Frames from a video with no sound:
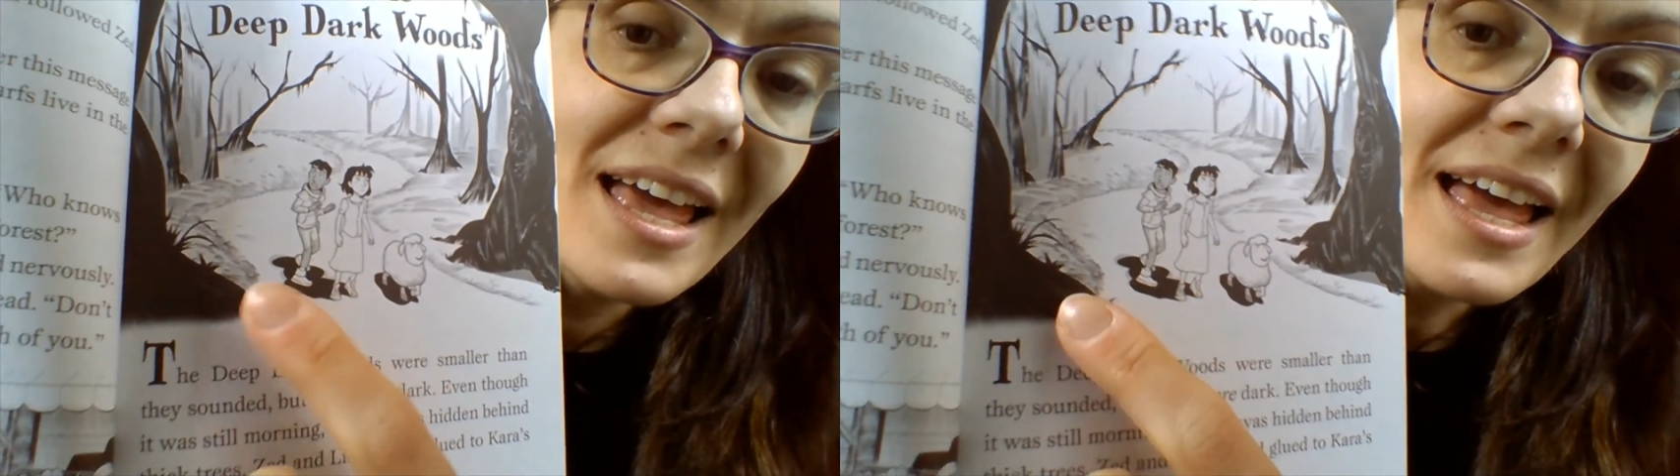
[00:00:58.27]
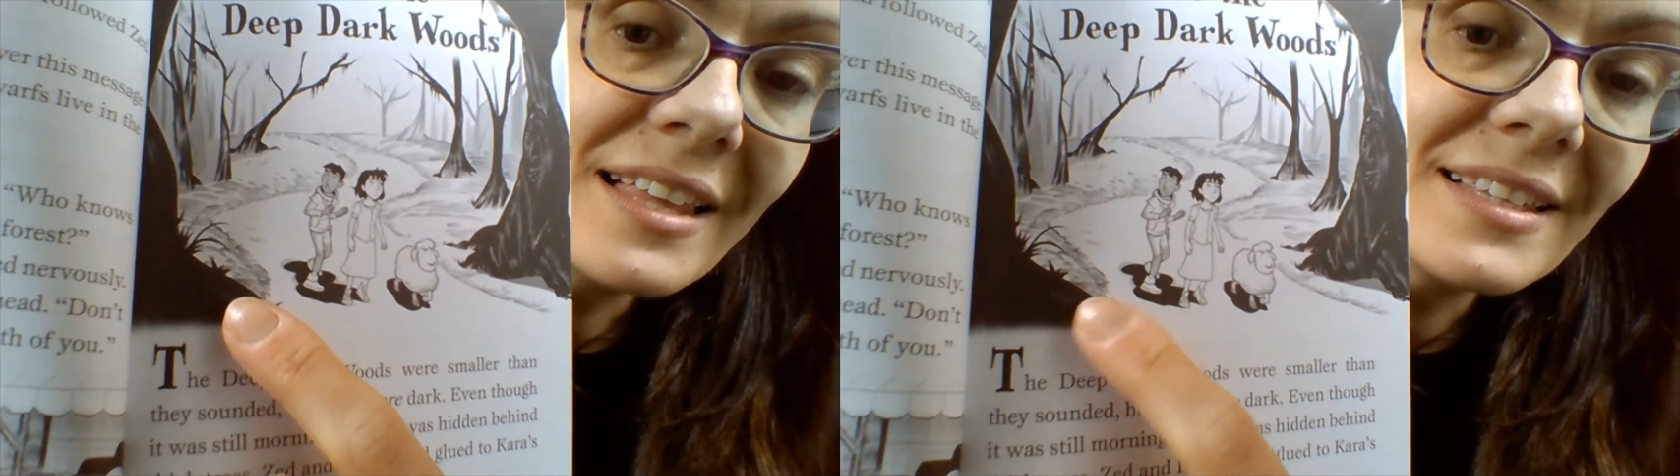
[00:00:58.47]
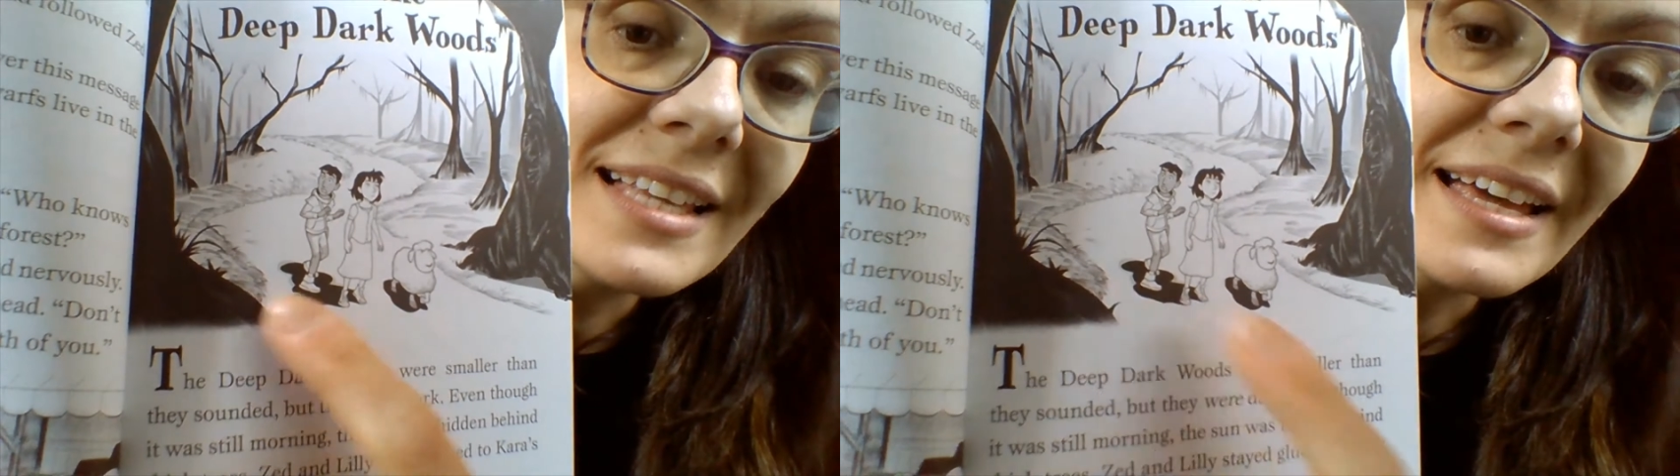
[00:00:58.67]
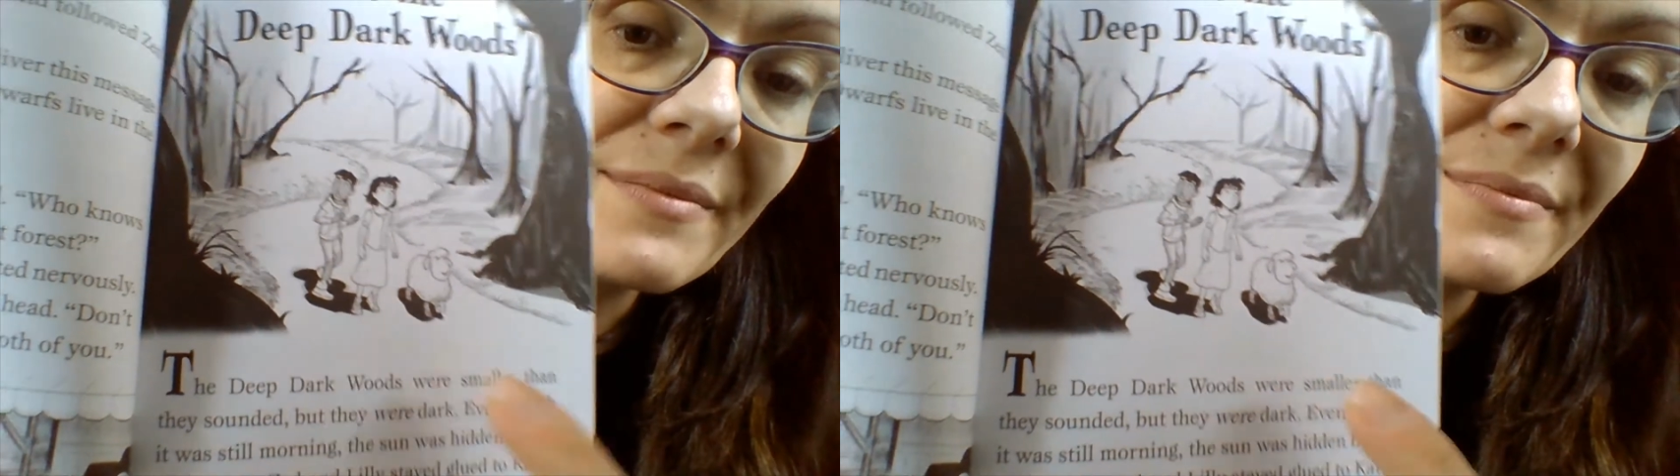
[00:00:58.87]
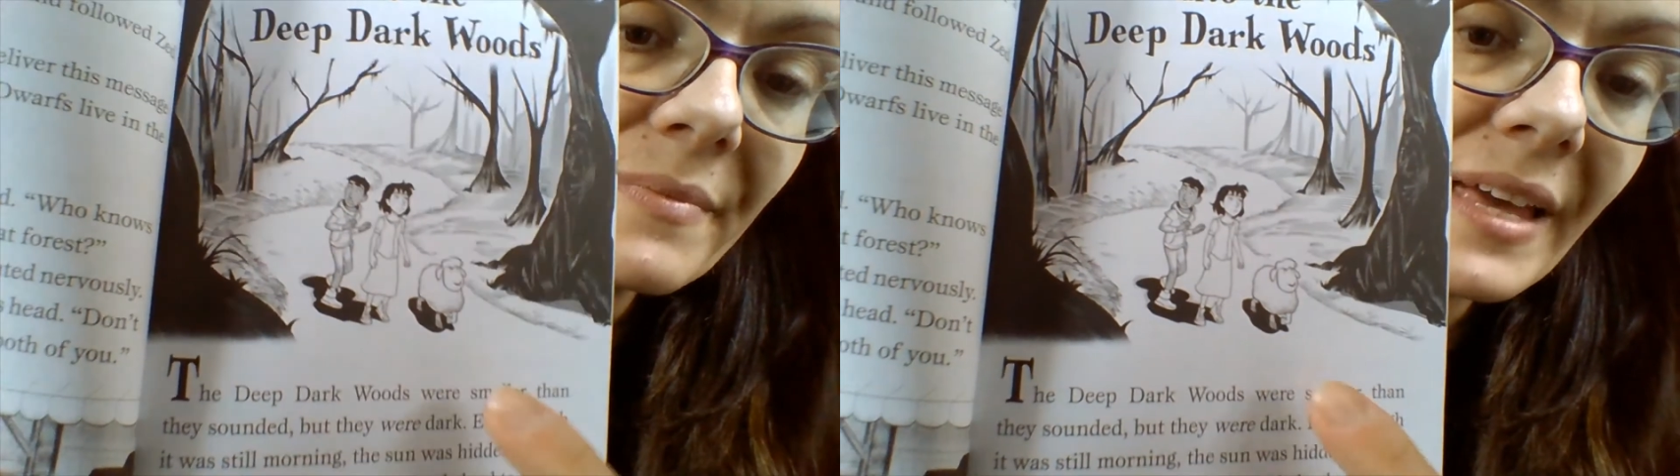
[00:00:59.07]
and
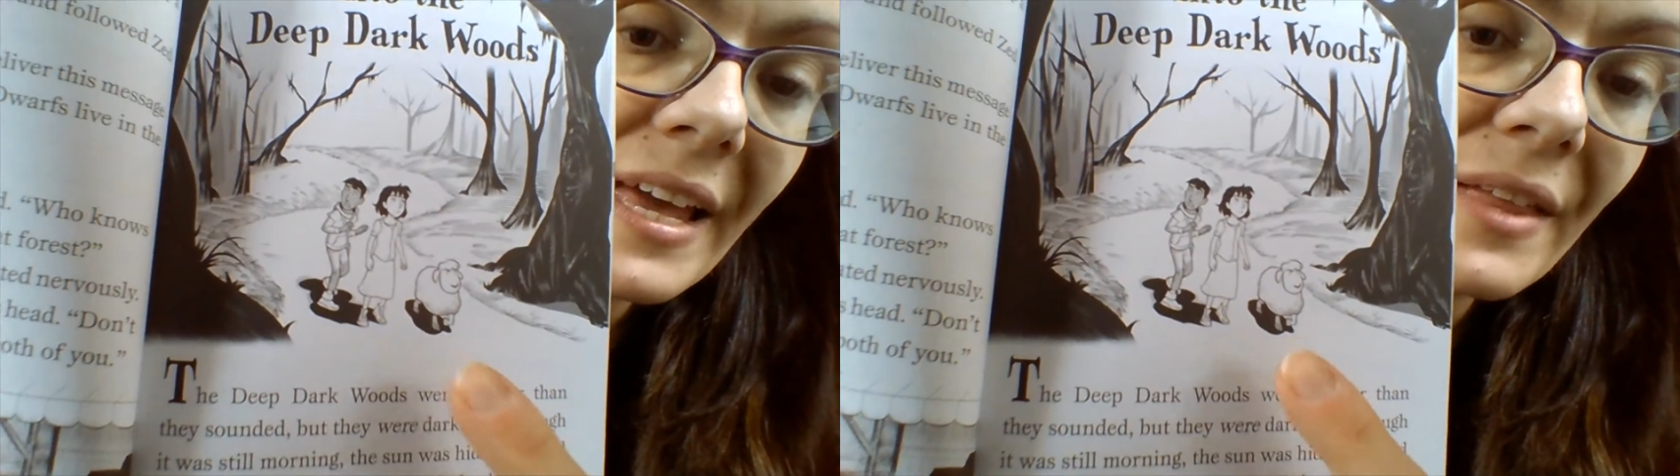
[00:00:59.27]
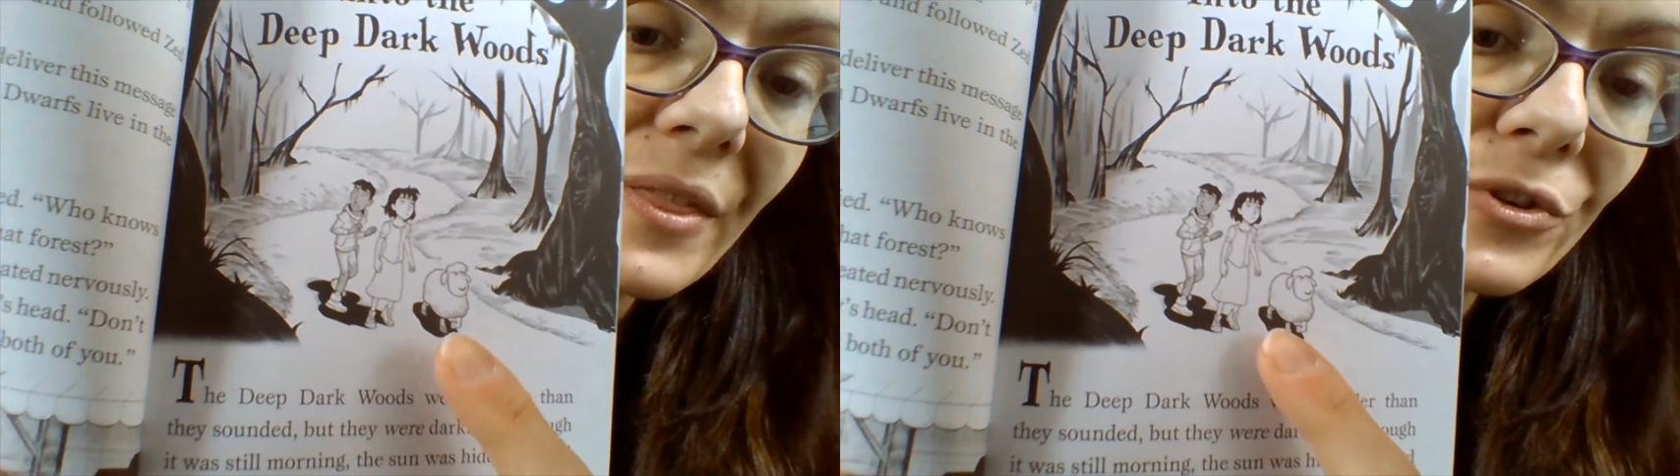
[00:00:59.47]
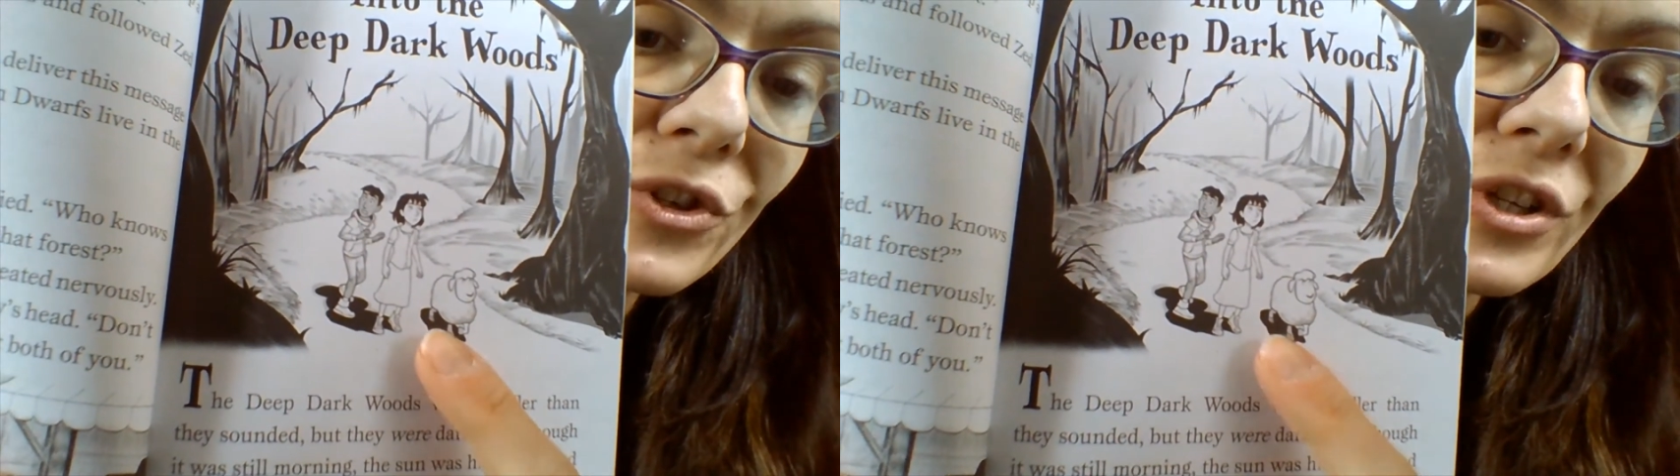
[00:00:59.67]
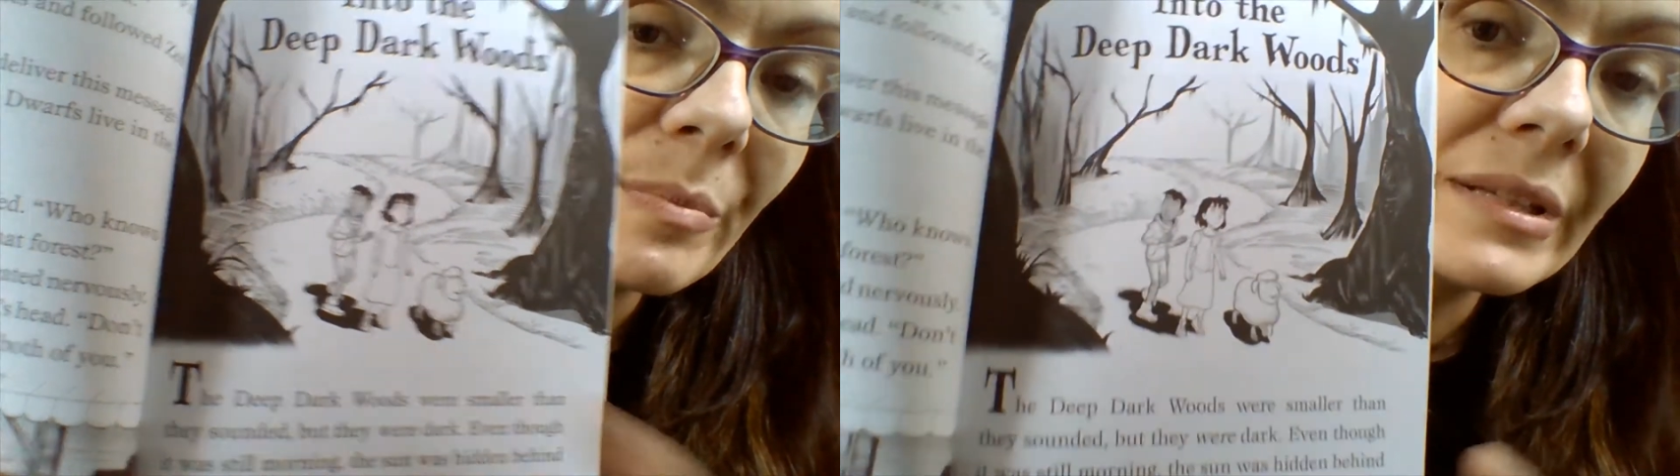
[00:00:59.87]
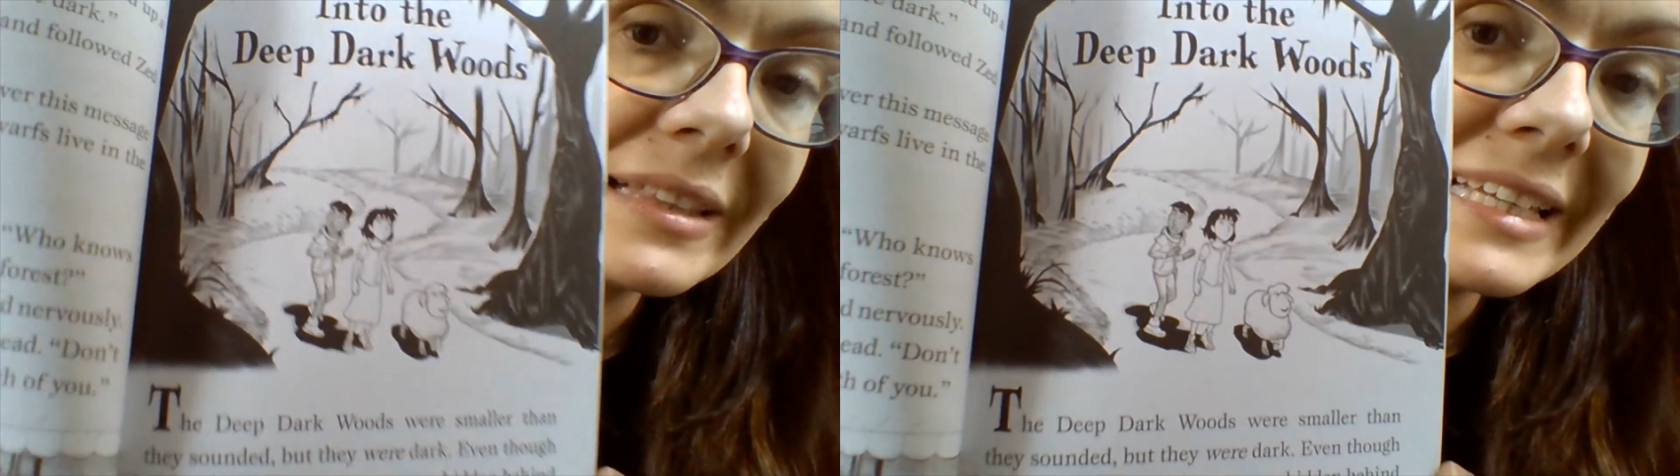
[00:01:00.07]
Zed and their
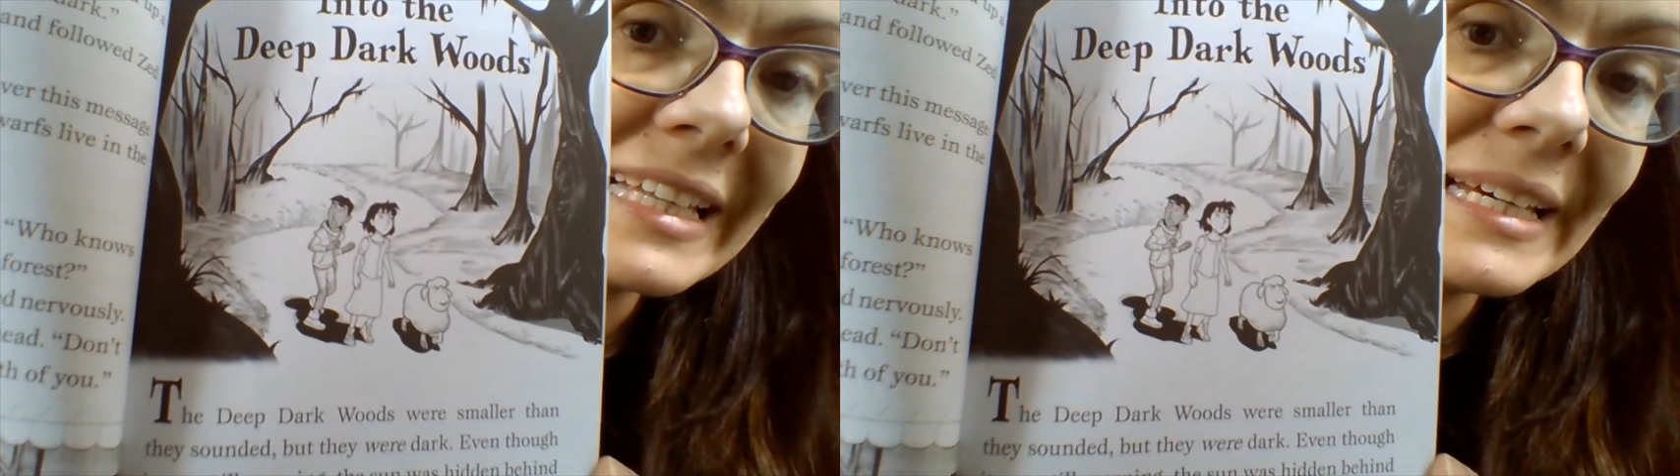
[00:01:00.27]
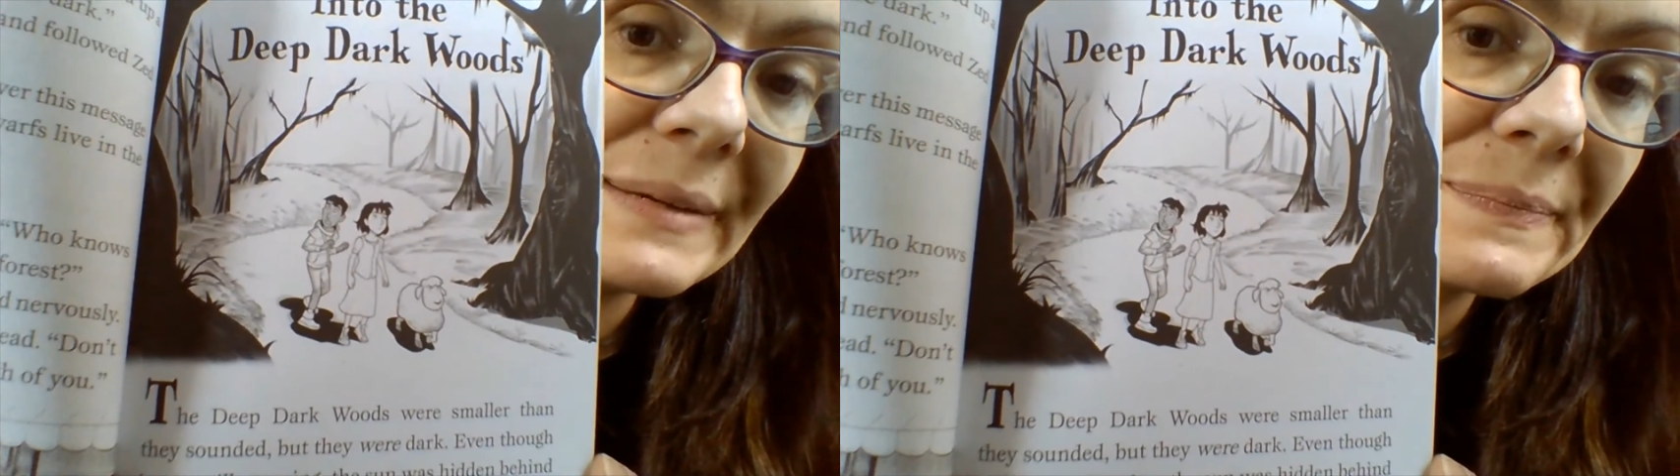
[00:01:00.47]
sheep, Lily.